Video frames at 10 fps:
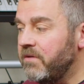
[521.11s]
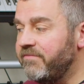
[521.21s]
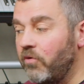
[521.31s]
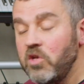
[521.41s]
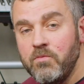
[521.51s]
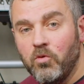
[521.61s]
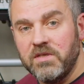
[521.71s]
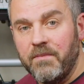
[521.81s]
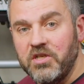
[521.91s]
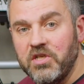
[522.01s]
volume
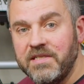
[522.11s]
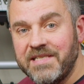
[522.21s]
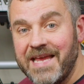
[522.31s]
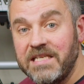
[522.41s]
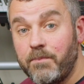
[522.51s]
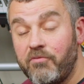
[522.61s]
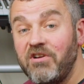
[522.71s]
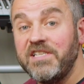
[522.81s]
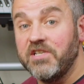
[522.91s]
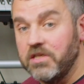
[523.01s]
automation takes
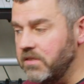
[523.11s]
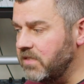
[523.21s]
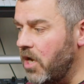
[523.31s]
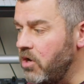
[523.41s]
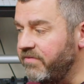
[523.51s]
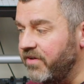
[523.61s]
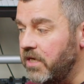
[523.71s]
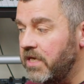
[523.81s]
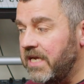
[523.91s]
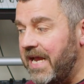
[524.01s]
precedence
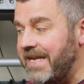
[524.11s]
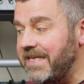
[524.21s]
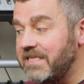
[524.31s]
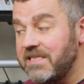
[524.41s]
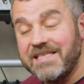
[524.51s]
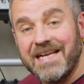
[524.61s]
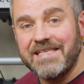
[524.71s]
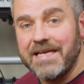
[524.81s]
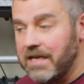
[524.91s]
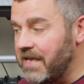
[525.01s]
over any
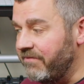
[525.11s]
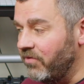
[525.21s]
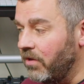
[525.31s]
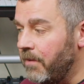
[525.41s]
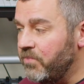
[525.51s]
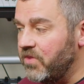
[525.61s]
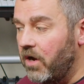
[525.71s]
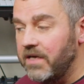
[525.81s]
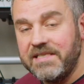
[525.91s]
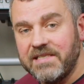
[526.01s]
static level that
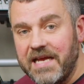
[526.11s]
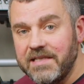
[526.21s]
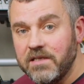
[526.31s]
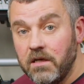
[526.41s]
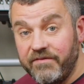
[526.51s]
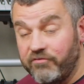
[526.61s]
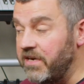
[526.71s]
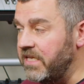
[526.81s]
I set for an